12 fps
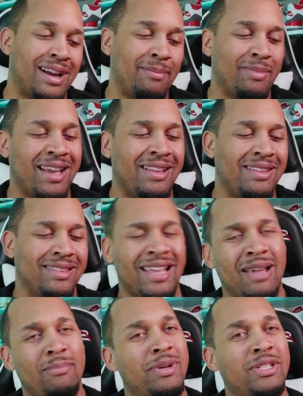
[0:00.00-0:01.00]
I'm not
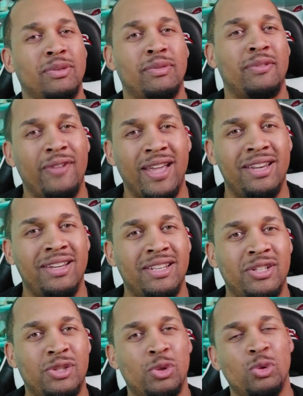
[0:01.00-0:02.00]
that much of a fan of
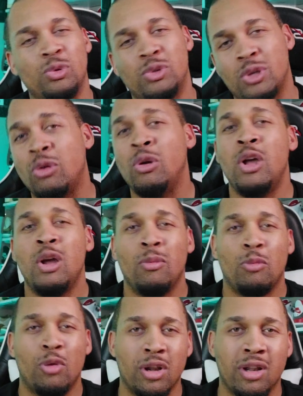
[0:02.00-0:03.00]
this shoe, so
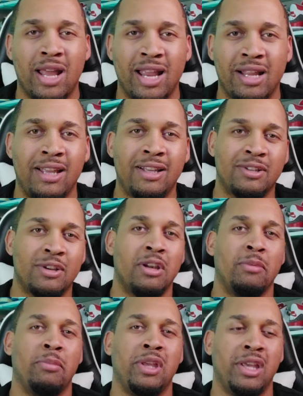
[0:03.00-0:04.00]
more than likely it's
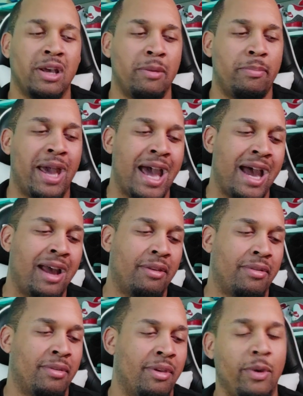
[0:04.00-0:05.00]
gonna be a
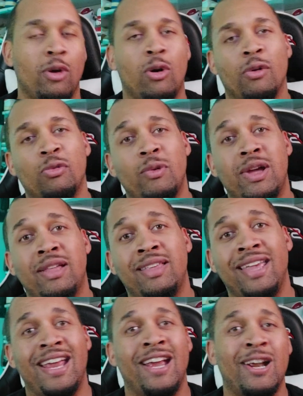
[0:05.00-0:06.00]
pass. We also had
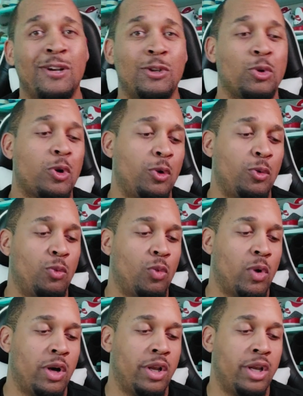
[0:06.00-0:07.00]
the Air Jordan
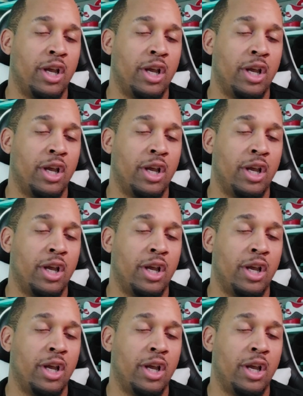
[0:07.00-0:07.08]
1